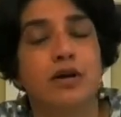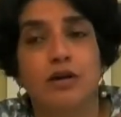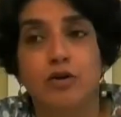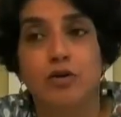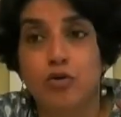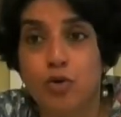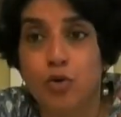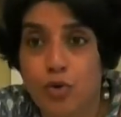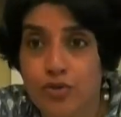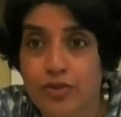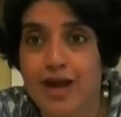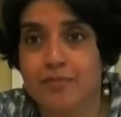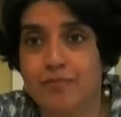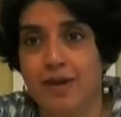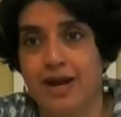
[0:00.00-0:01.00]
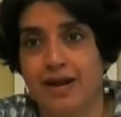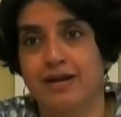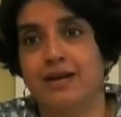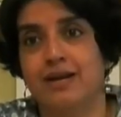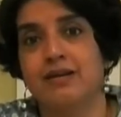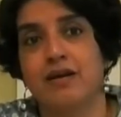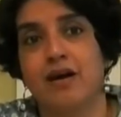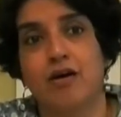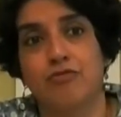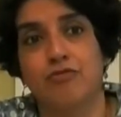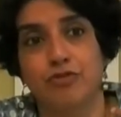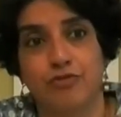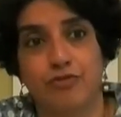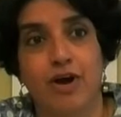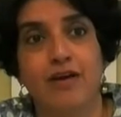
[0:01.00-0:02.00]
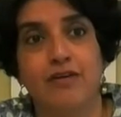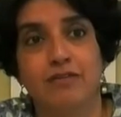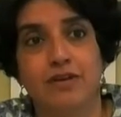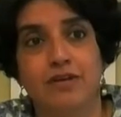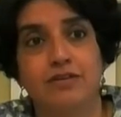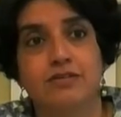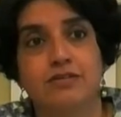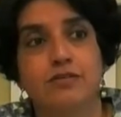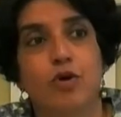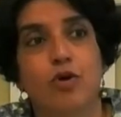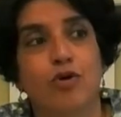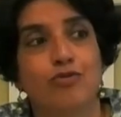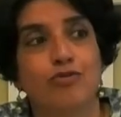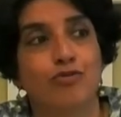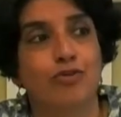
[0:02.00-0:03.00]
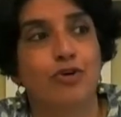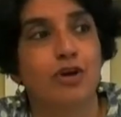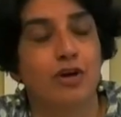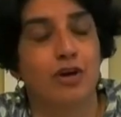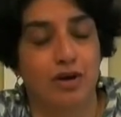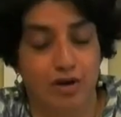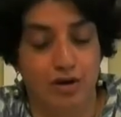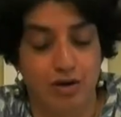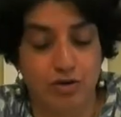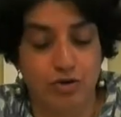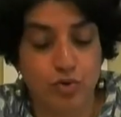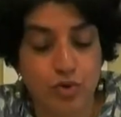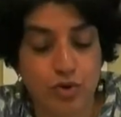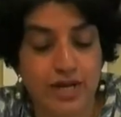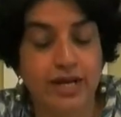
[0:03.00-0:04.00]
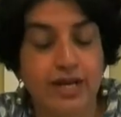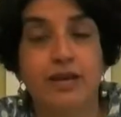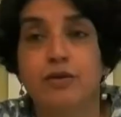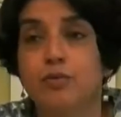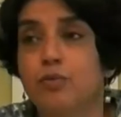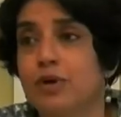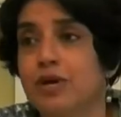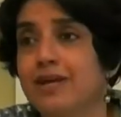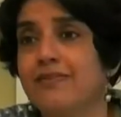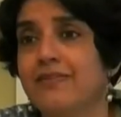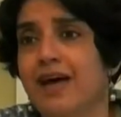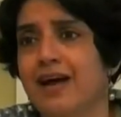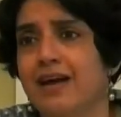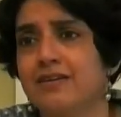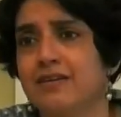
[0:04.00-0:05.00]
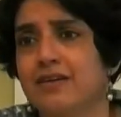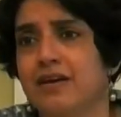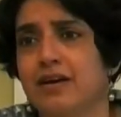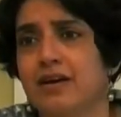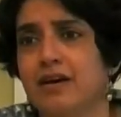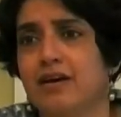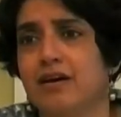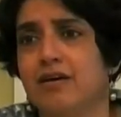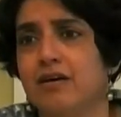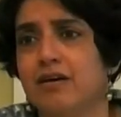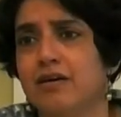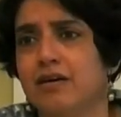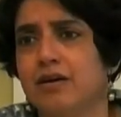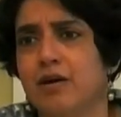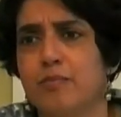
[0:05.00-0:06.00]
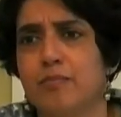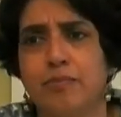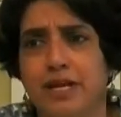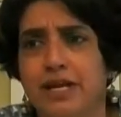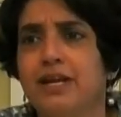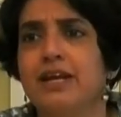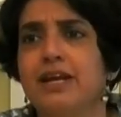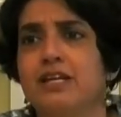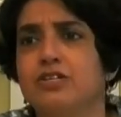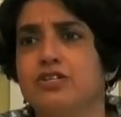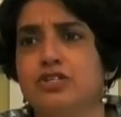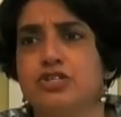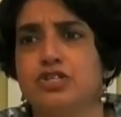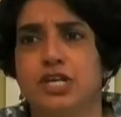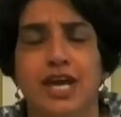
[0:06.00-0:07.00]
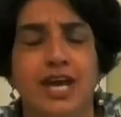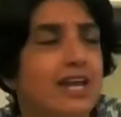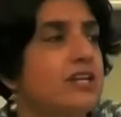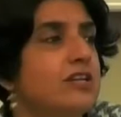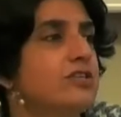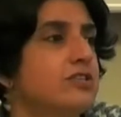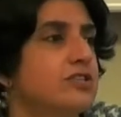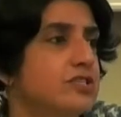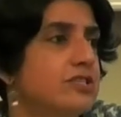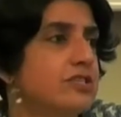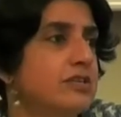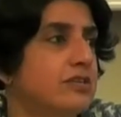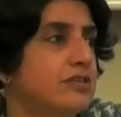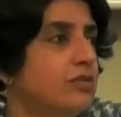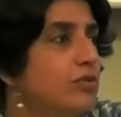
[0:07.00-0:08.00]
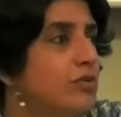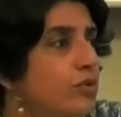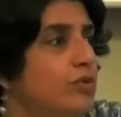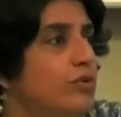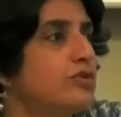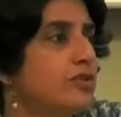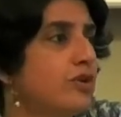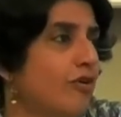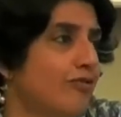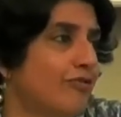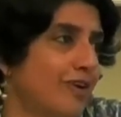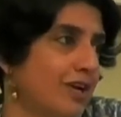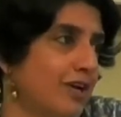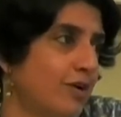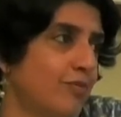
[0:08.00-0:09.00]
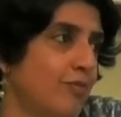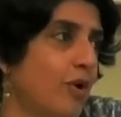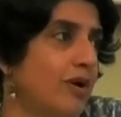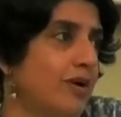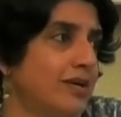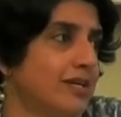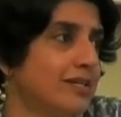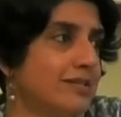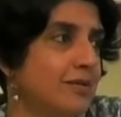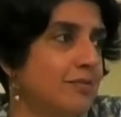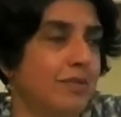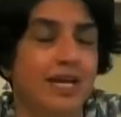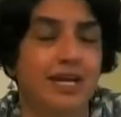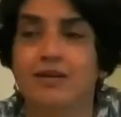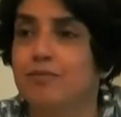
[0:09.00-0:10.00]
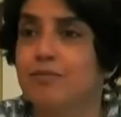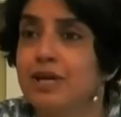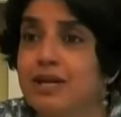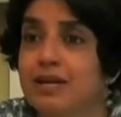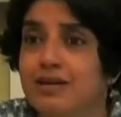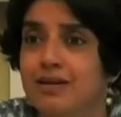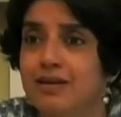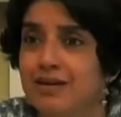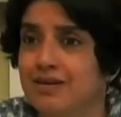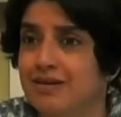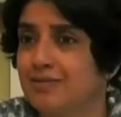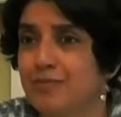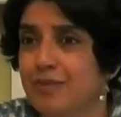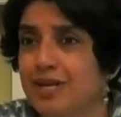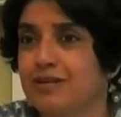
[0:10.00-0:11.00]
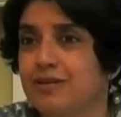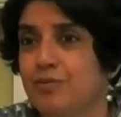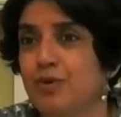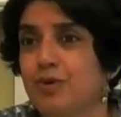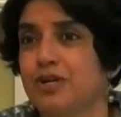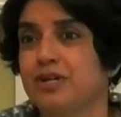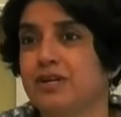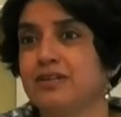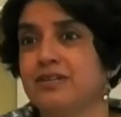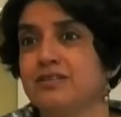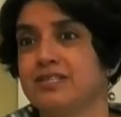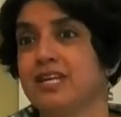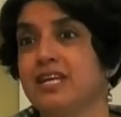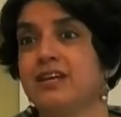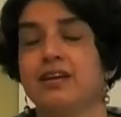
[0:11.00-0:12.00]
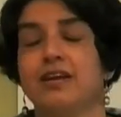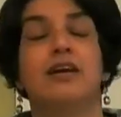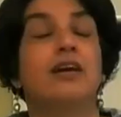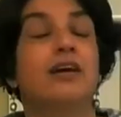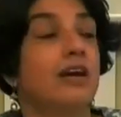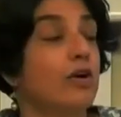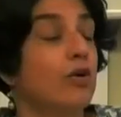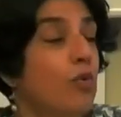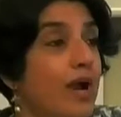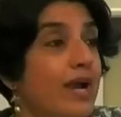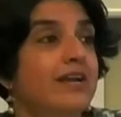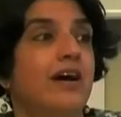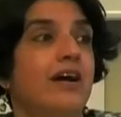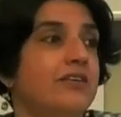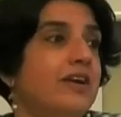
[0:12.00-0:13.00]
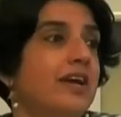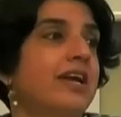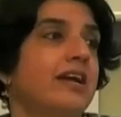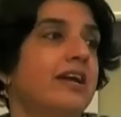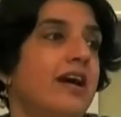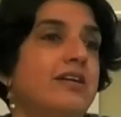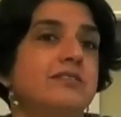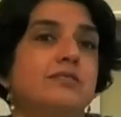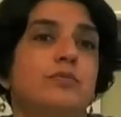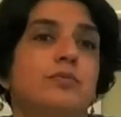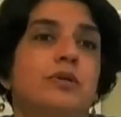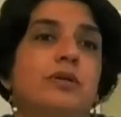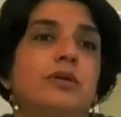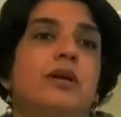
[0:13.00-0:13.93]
grow that mandate after 5 years of ruling in a way that completely changed the rules of Indian politics and made the political scene quite unrecognizable